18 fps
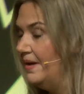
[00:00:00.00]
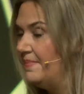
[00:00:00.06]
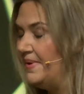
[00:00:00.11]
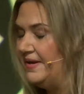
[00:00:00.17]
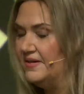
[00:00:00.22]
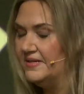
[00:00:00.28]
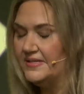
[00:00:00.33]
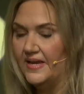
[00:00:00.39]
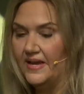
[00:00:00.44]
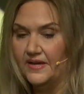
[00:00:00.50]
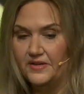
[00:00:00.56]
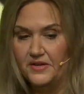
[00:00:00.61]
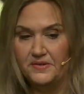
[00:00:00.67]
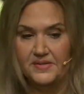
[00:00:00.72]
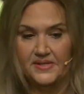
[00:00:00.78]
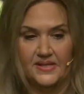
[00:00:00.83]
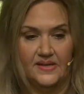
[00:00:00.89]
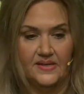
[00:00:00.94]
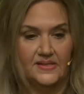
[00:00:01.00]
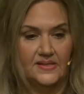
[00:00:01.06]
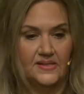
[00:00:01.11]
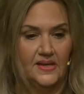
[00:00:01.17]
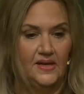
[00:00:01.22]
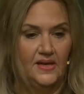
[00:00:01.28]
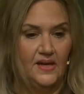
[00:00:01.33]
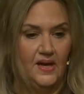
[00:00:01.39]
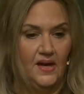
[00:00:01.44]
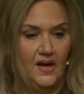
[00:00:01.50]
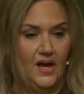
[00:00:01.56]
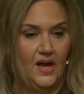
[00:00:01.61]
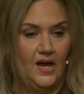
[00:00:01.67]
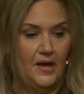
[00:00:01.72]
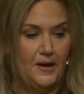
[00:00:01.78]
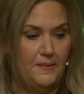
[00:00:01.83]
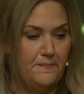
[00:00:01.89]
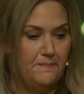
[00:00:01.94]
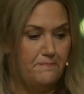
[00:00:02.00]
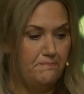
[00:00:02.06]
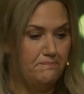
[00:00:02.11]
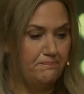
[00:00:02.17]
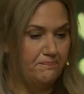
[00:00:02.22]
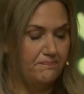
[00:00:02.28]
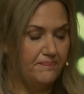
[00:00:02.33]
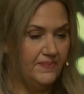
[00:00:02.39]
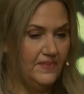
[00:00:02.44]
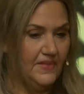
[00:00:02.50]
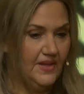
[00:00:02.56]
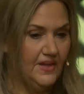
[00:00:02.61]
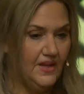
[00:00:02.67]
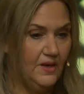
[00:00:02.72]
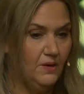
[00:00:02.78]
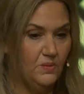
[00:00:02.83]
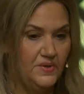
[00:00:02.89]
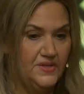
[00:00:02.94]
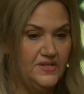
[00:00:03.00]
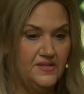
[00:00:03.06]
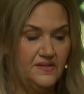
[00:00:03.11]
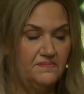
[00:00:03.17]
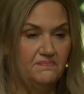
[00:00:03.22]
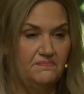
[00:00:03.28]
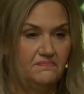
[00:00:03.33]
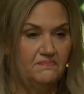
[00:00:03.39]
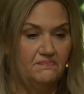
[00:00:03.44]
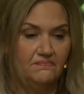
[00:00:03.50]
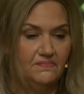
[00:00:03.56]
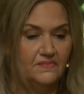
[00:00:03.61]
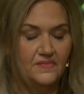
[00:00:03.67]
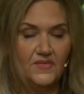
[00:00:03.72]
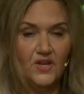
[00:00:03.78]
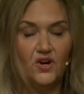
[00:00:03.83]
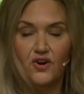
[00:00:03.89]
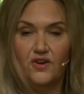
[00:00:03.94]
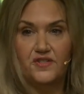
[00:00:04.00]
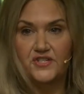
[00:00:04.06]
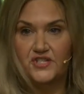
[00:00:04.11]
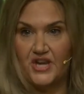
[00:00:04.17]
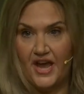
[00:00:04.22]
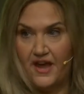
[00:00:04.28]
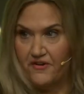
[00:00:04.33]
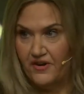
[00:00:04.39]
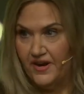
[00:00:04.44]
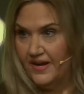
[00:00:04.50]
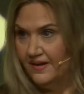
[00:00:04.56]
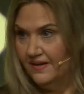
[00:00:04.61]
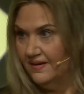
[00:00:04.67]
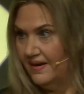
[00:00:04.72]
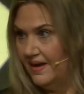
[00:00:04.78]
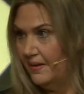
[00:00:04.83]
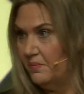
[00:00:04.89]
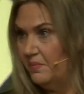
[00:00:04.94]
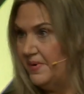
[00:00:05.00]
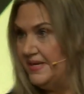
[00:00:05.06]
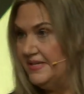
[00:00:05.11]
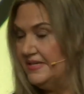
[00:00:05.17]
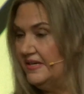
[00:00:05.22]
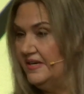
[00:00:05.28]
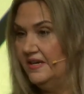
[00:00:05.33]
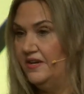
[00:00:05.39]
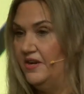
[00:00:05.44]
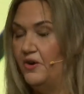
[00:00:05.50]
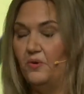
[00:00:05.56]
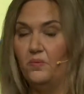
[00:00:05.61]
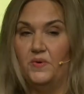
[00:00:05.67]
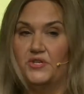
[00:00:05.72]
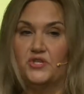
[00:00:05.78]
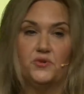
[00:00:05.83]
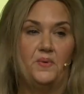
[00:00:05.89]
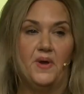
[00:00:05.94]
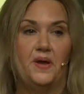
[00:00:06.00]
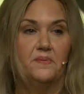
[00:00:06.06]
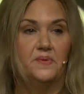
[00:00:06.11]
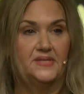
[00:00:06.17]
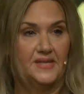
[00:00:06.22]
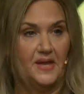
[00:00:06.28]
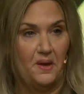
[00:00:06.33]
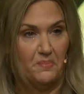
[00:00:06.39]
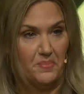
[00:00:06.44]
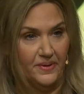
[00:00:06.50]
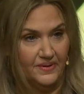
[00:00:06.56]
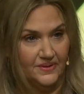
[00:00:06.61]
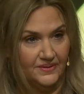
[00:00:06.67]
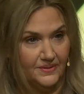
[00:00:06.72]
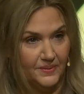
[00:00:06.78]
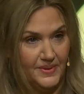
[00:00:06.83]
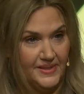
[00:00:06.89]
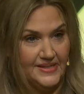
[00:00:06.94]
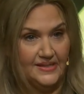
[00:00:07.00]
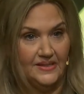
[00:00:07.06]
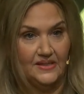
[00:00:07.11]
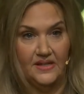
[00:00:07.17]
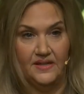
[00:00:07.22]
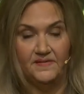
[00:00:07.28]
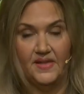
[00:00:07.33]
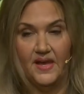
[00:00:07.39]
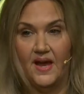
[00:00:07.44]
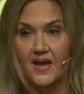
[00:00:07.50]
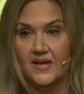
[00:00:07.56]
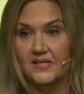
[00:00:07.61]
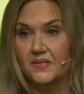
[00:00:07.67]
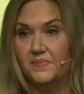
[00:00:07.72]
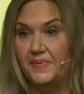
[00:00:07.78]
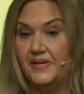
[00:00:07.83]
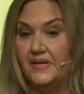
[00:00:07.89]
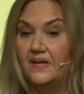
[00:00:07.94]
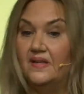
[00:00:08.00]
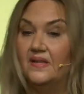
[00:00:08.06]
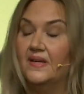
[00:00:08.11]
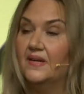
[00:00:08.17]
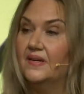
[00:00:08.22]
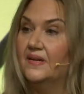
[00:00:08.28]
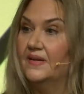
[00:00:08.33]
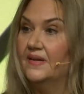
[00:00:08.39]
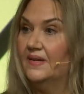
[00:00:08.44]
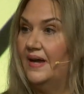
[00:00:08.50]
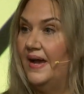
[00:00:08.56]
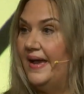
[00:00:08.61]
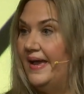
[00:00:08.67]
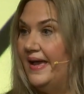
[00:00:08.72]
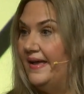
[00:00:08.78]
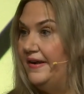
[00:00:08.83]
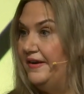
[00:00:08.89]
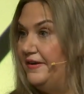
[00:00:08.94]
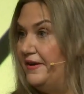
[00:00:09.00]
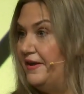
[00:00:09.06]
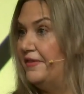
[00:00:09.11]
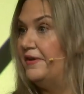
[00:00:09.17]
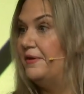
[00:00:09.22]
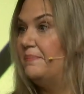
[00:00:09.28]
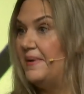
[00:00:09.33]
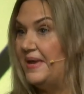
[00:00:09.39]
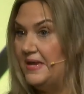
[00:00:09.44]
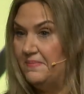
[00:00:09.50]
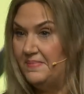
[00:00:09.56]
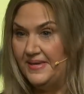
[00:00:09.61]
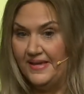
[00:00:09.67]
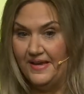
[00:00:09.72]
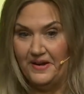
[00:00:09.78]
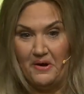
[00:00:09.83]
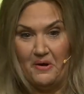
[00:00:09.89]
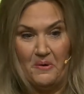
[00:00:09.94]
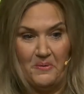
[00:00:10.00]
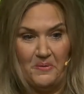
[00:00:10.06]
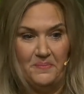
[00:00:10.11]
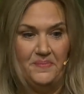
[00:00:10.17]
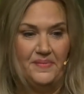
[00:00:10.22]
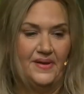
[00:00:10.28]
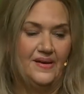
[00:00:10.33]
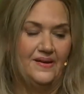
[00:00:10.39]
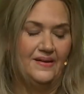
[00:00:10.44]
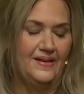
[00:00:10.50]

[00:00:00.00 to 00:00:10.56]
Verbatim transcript: about a diagnosis, um, it was earth-shattering, and we didn't know which way was up. We didn't leave the hospital. I had another baby at home. My